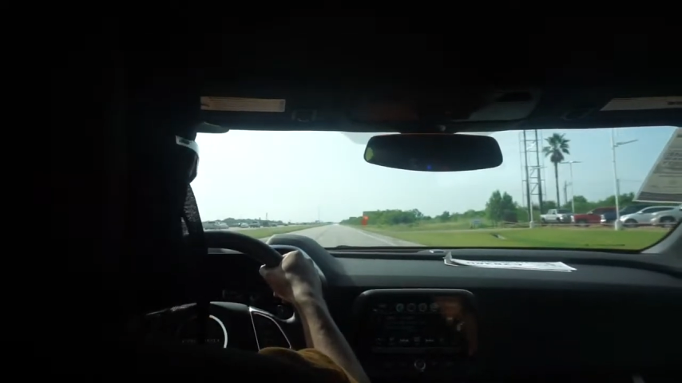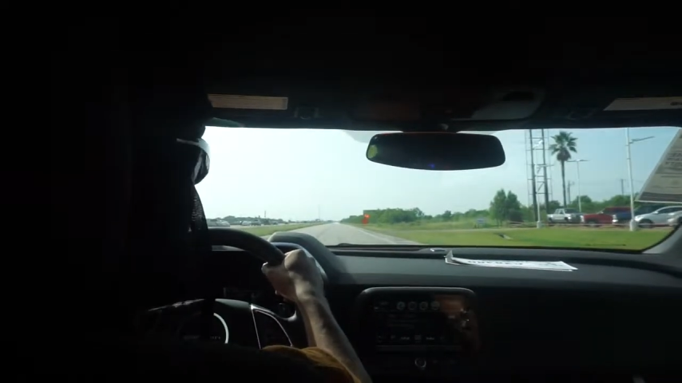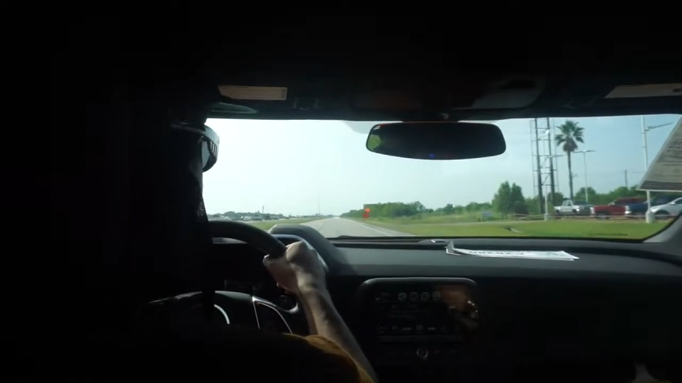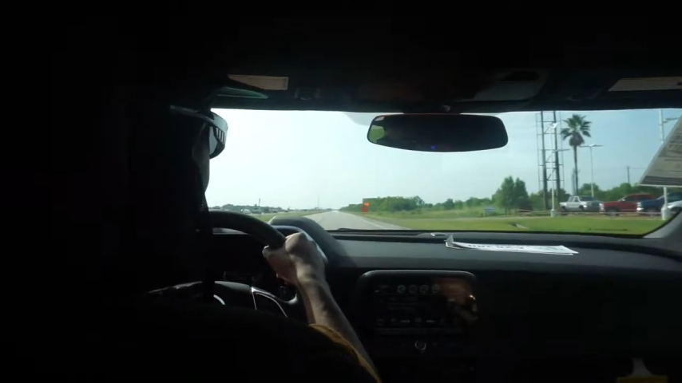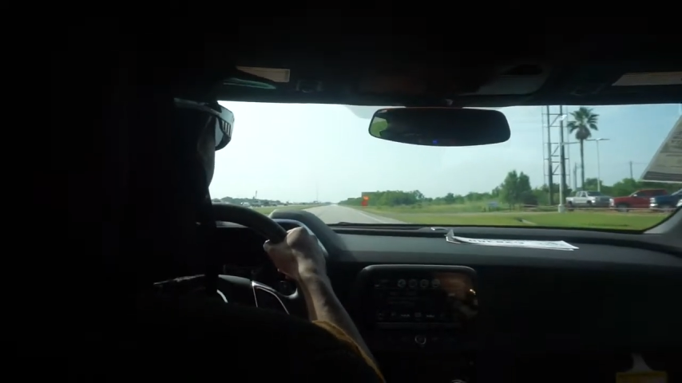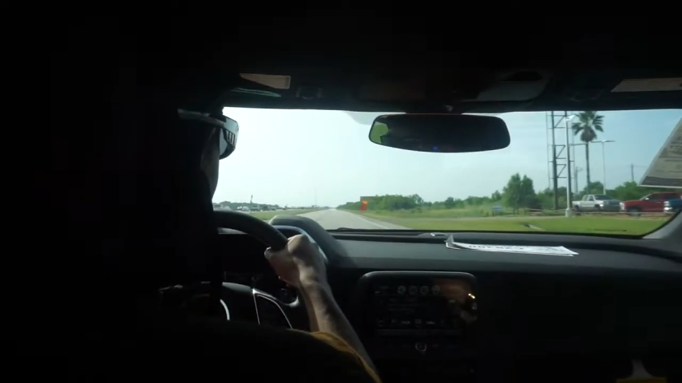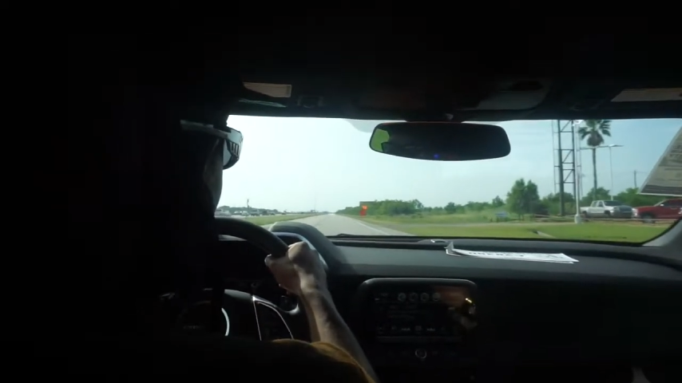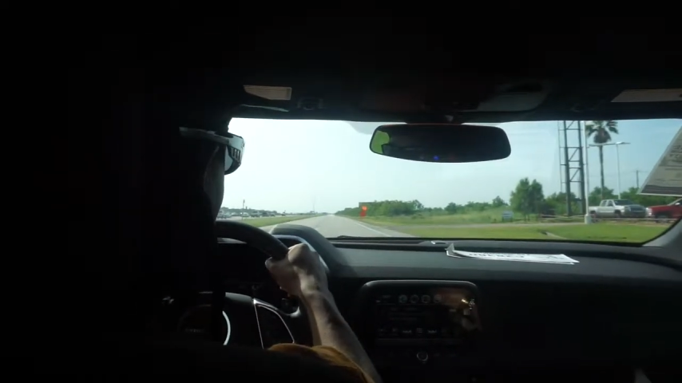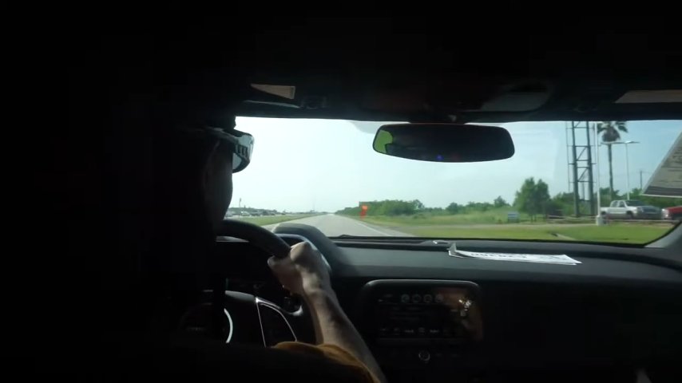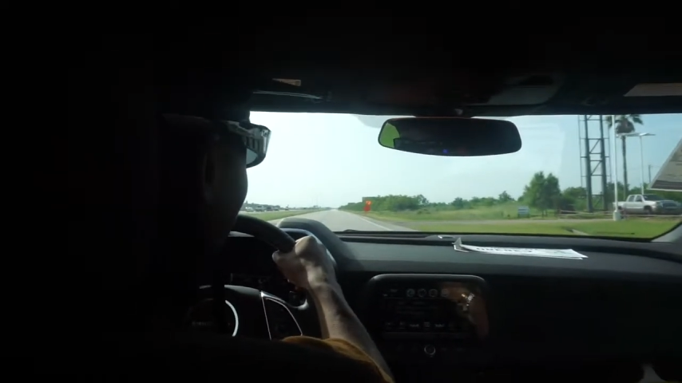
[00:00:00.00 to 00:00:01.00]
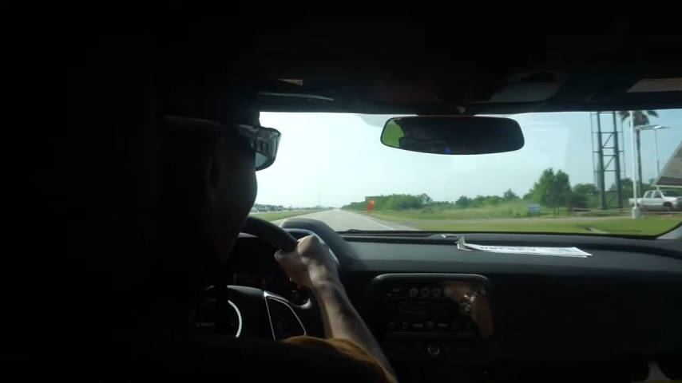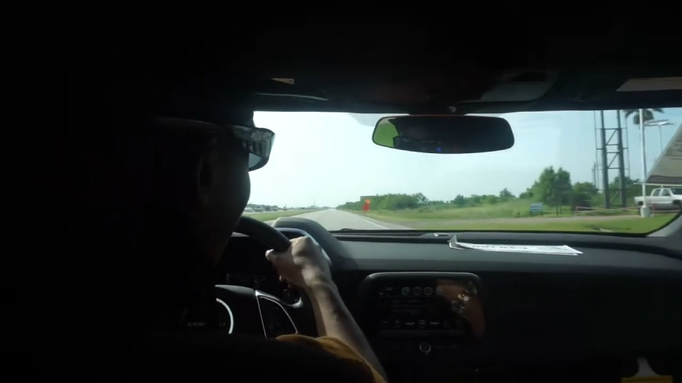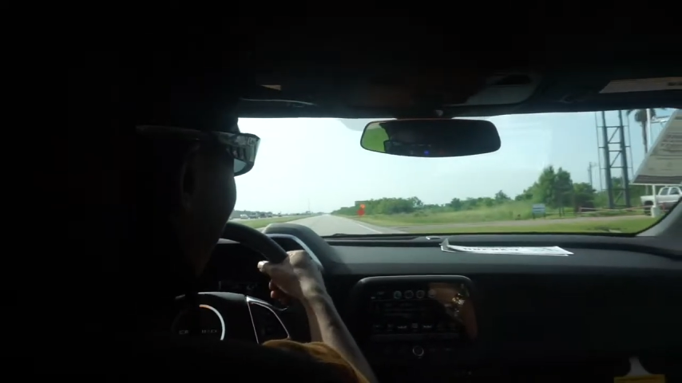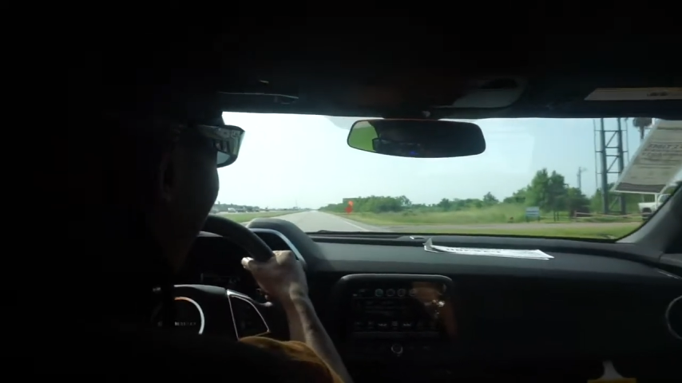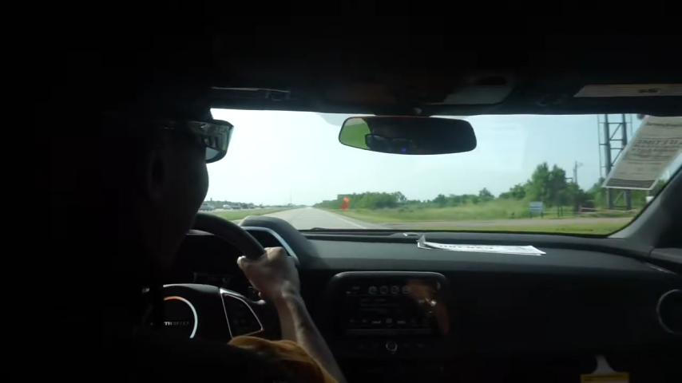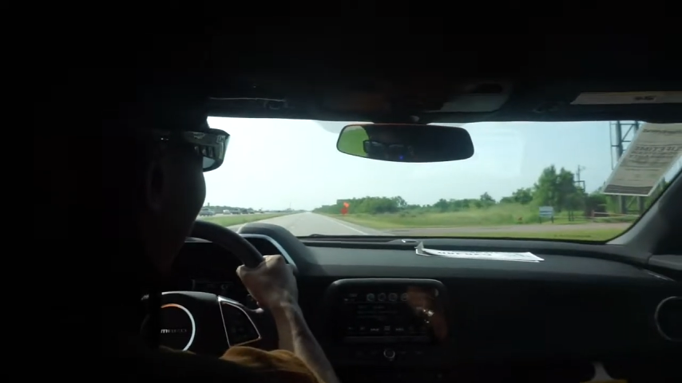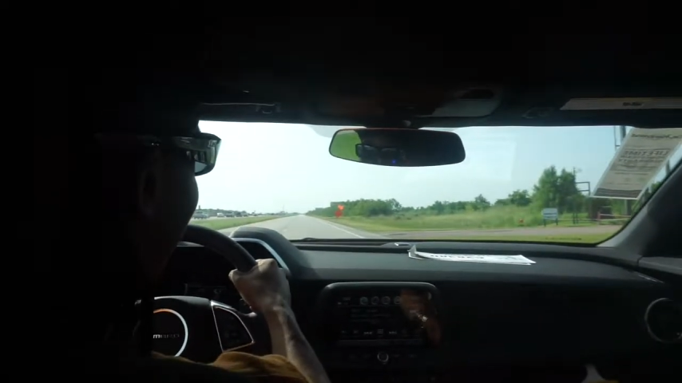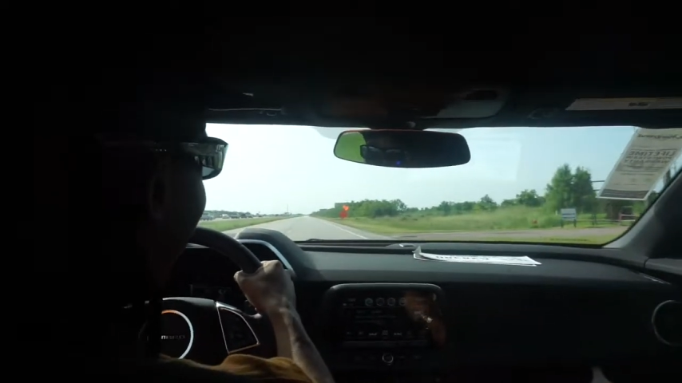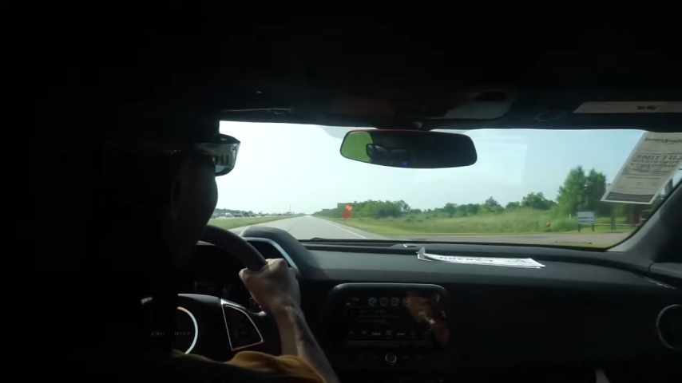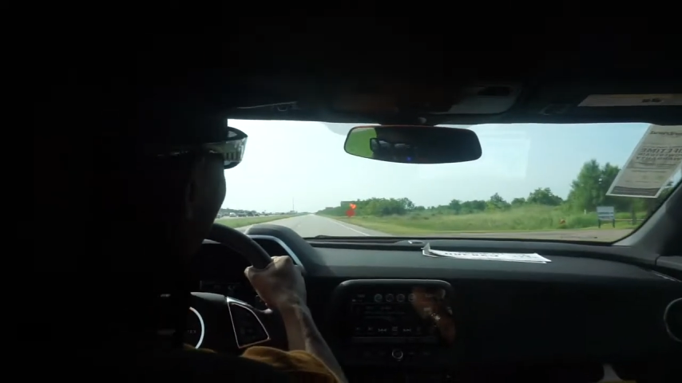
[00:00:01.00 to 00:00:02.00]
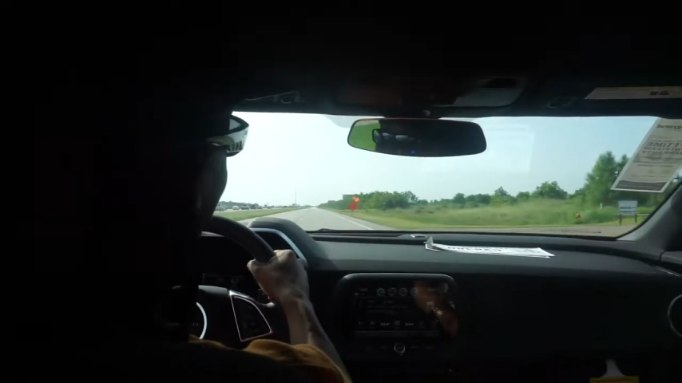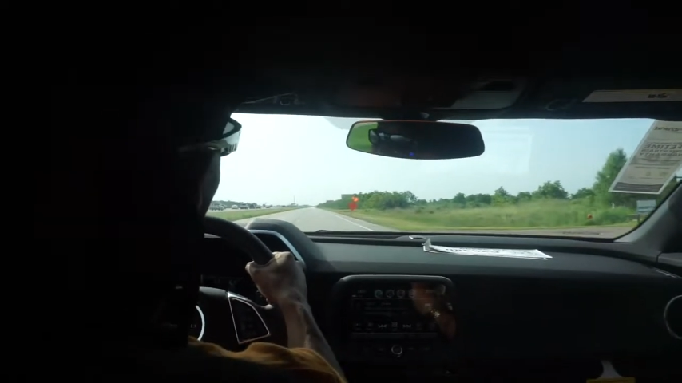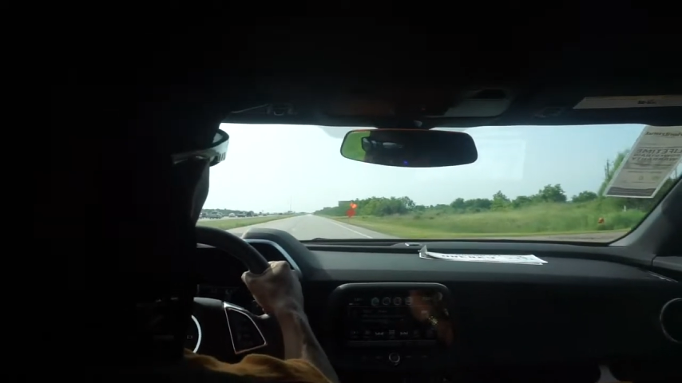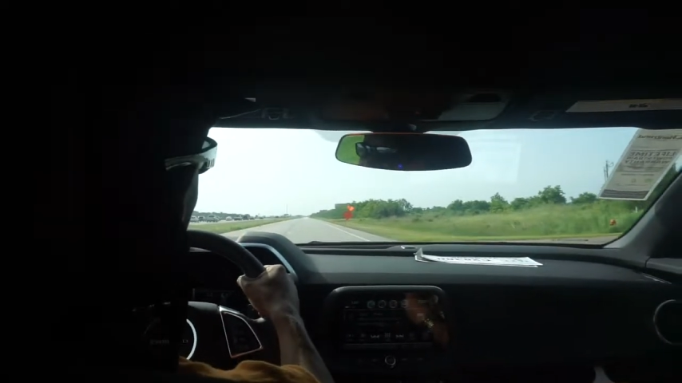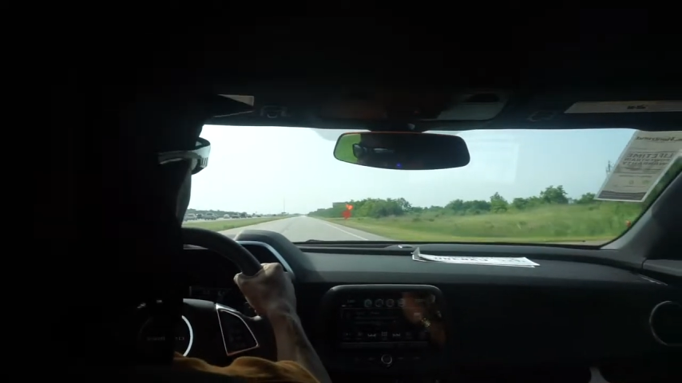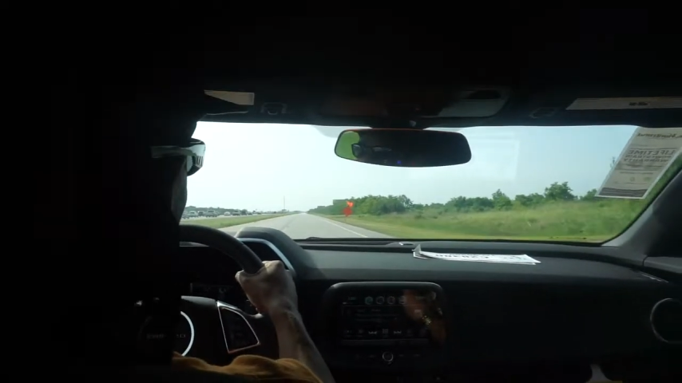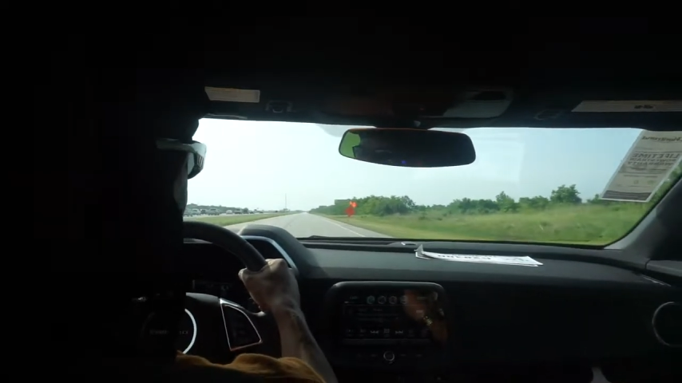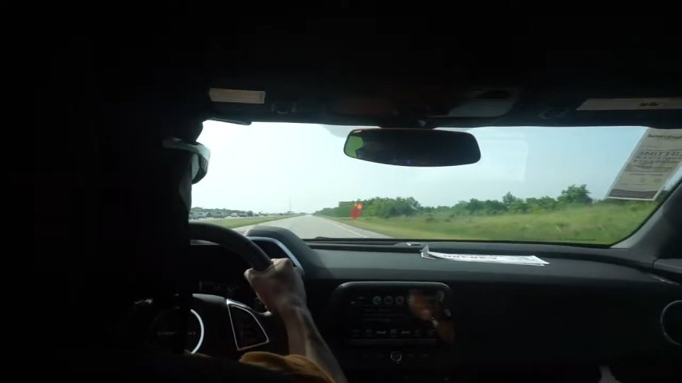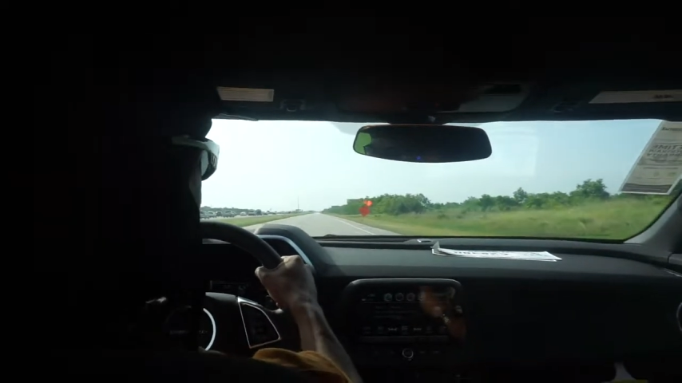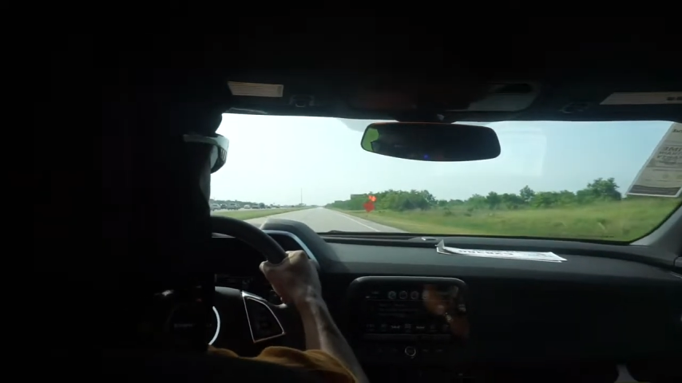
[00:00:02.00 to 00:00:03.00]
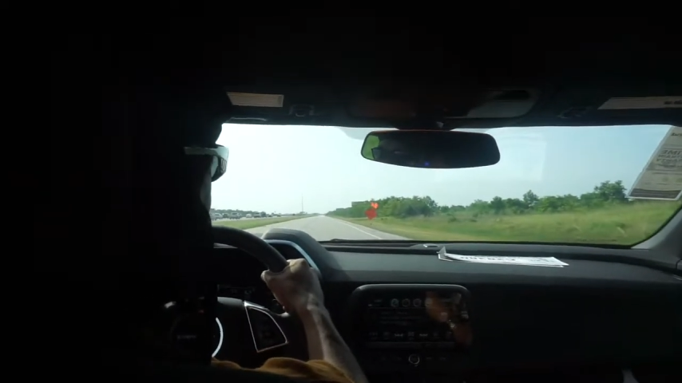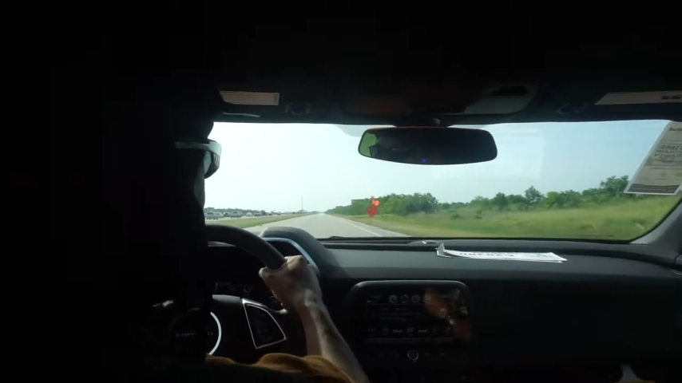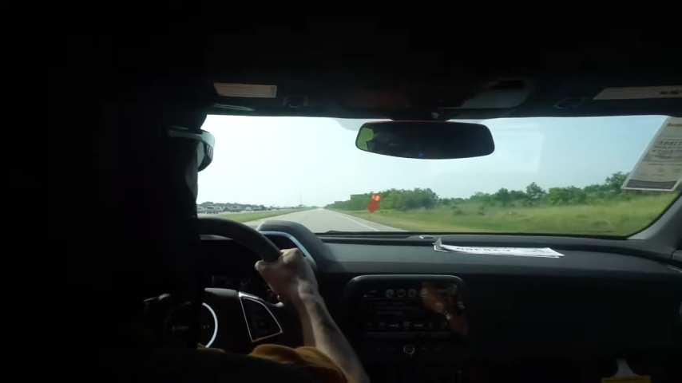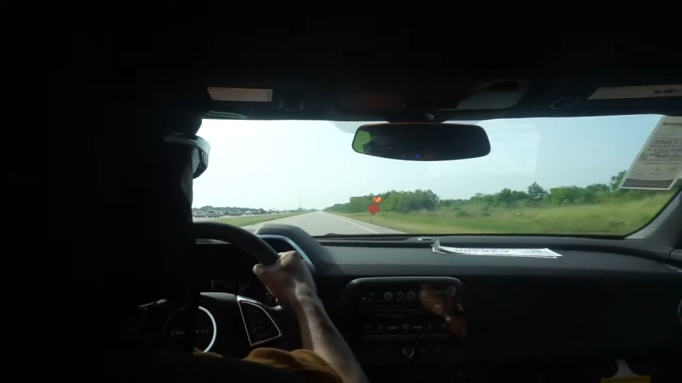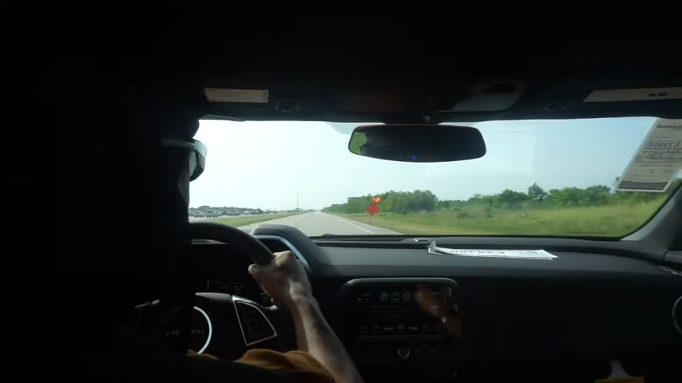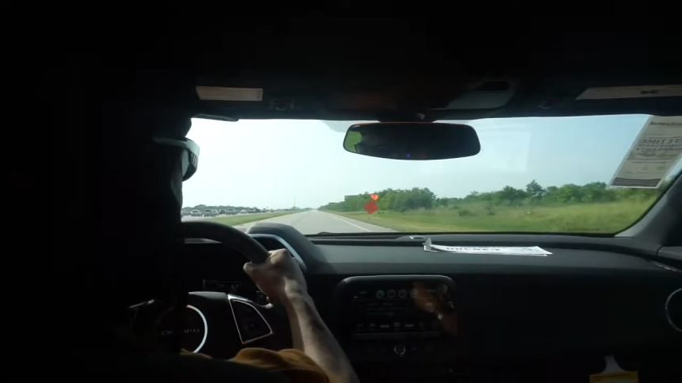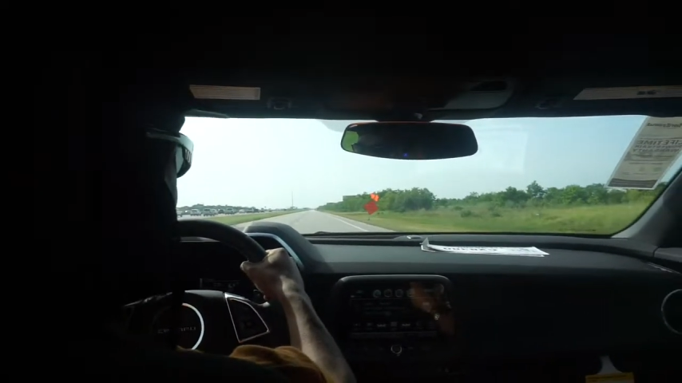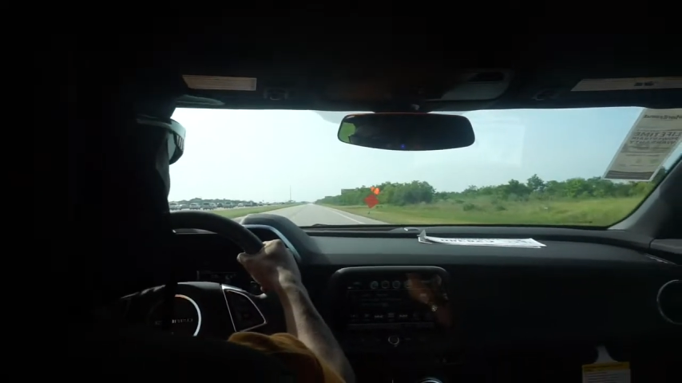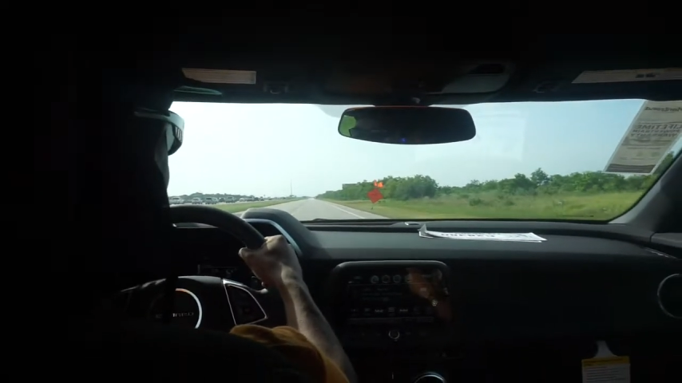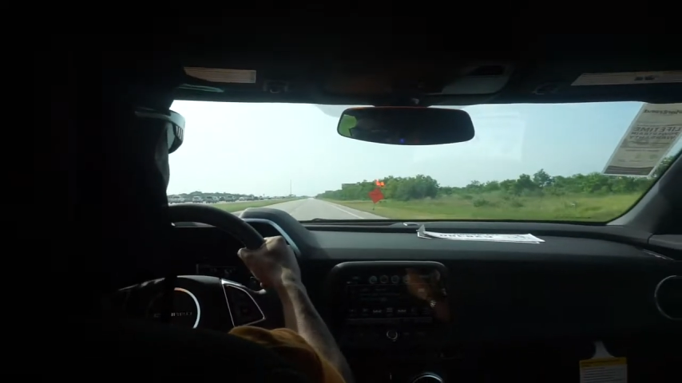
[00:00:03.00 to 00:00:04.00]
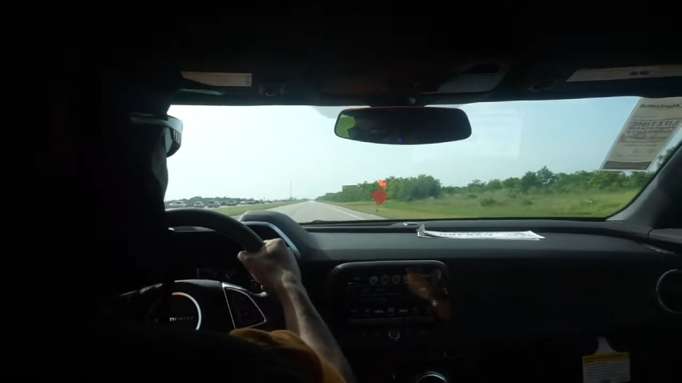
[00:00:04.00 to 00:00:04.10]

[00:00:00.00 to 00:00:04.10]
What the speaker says: Nobody's mouth can be seen.